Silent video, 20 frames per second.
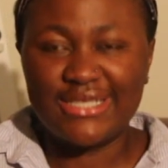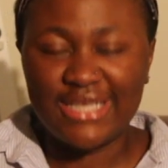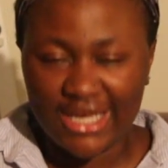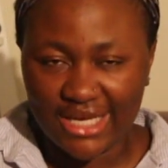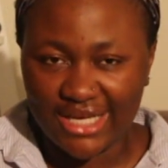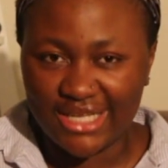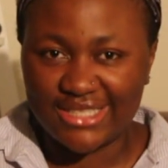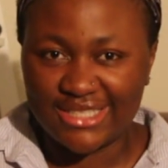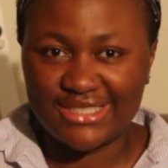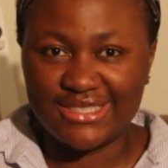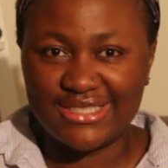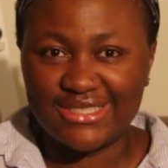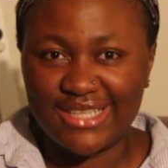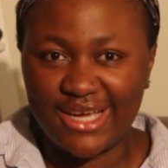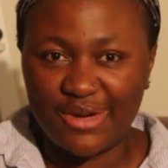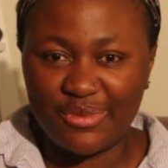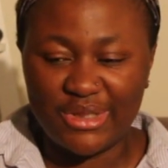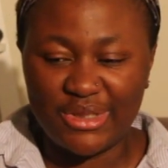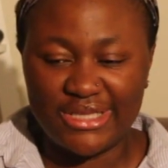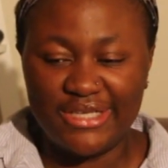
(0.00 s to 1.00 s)
England
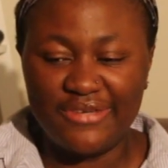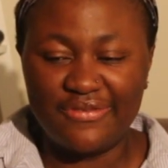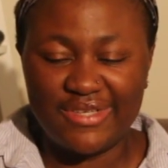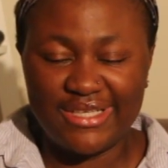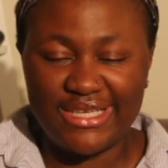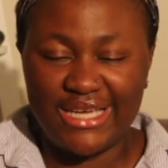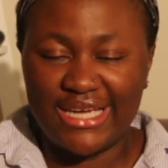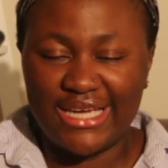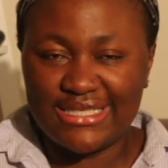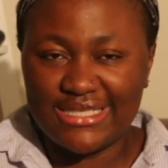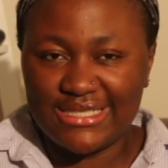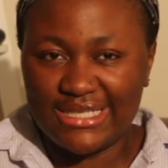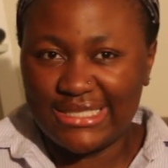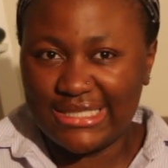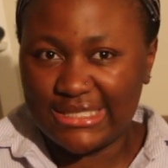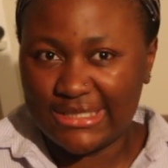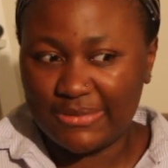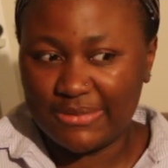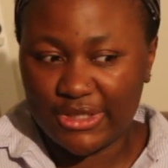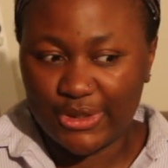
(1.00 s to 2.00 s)
that we live in getting a
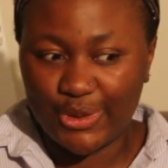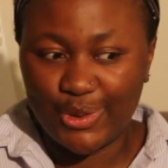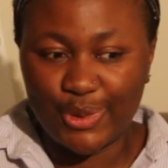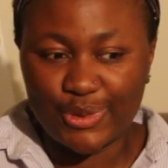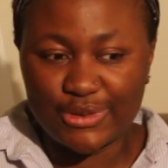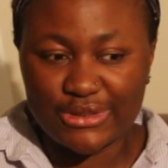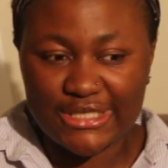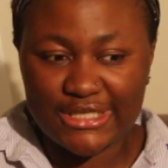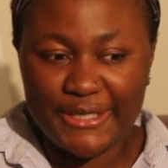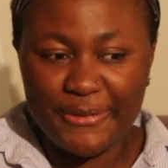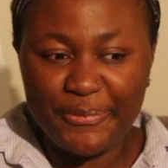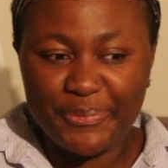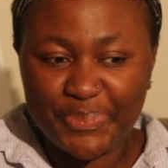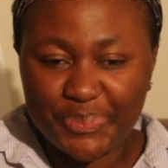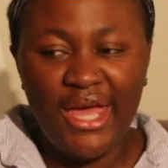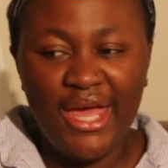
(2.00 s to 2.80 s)
little bit colder.